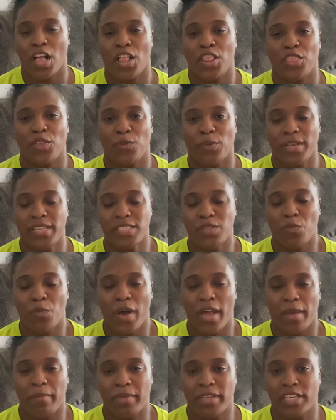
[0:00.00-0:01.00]
the
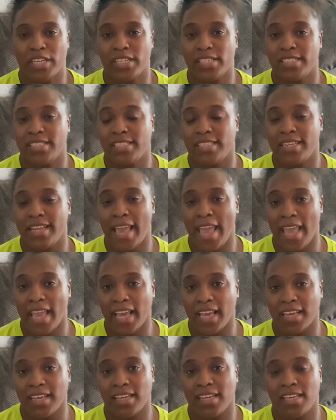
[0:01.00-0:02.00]
reason why I'm here
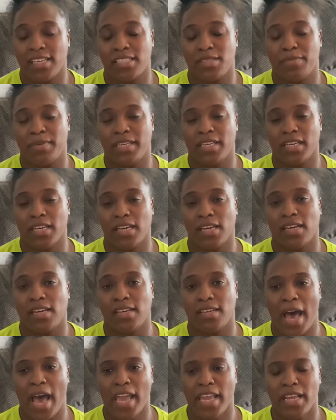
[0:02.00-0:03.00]
today is
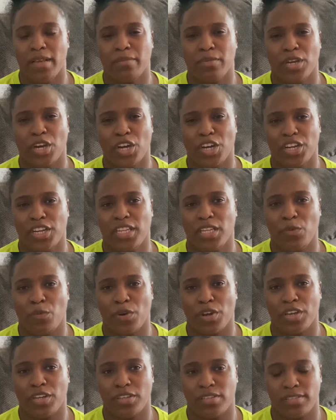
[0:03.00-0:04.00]
because I am currently
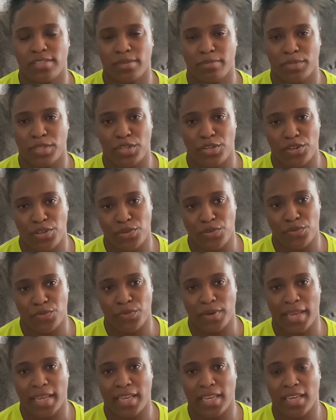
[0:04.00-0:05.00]
working on something
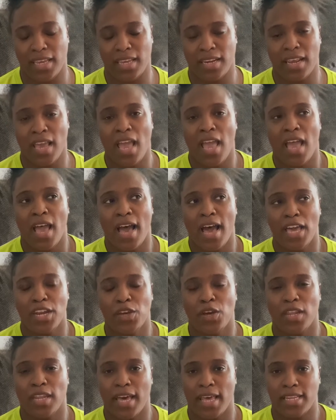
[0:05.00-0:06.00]
new and
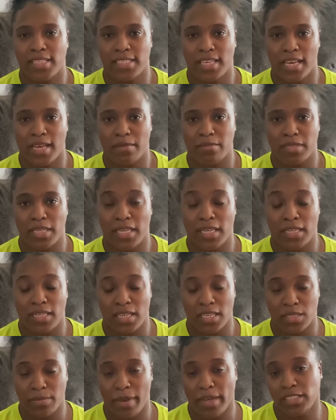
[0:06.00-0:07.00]
I know a lot of times
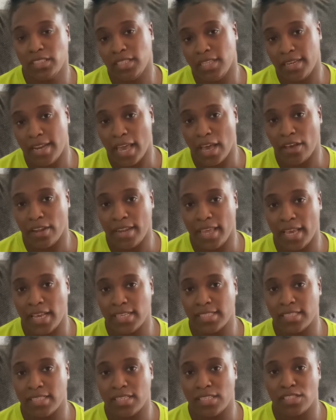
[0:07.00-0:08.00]
and especially
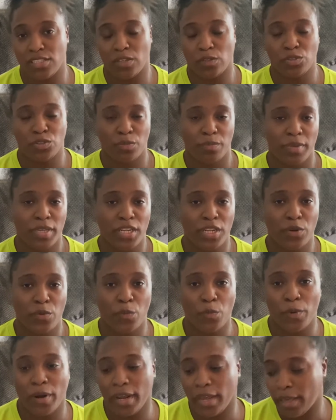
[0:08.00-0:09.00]
nowadays in the social
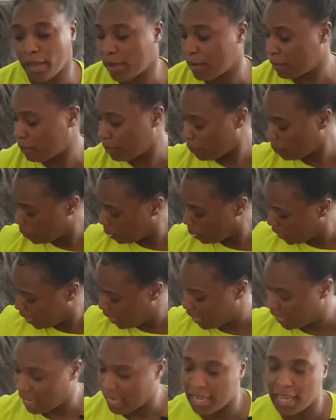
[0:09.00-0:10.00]
media realm
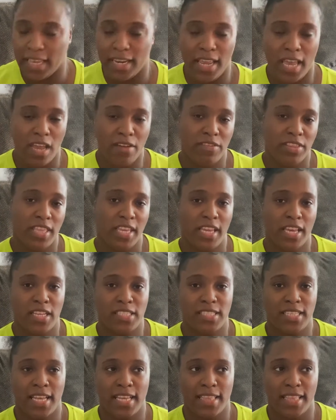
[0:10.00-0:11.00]
and everything
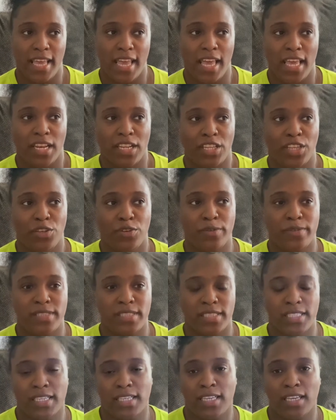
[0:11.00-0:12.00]
else like that, you
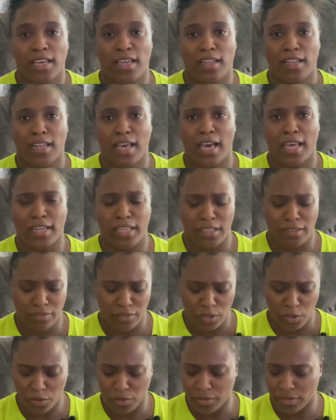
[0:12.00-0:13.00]
see a lot
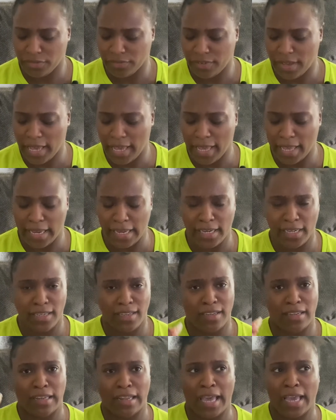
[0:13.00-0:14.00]
of
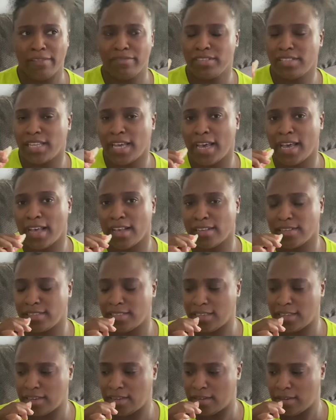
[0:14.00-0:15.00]
glorified
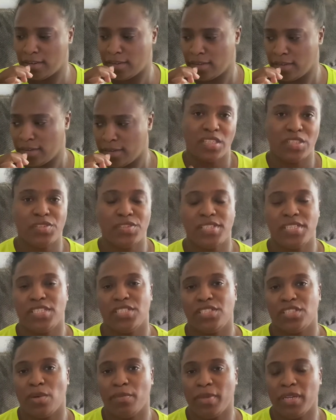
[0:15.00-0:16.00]
lifestyles and you
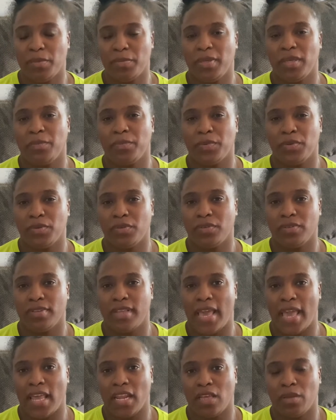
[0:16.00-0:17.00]
see so many people
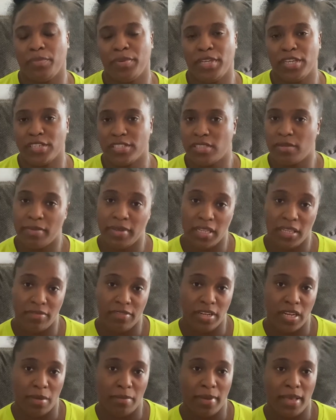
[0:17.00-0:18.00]
that appear to be
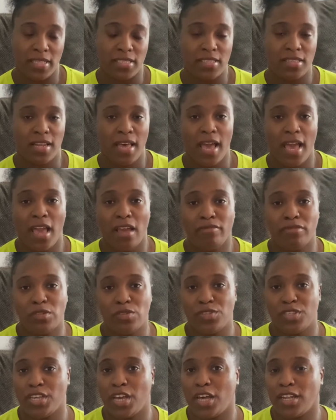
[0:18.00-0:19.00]
living their best life.
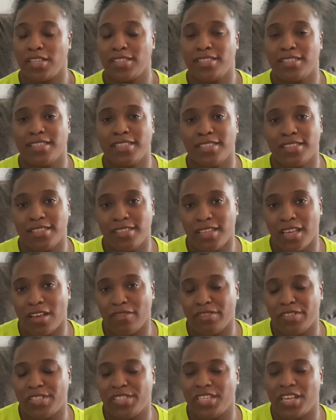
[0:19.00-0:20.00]
You see all this good
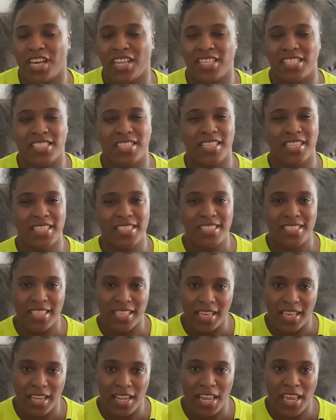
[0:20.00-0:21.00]
stuff. You see all this
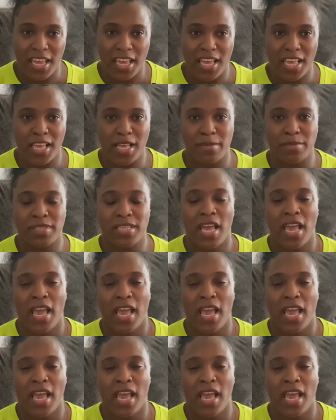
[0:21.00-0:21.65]
glitz and glams.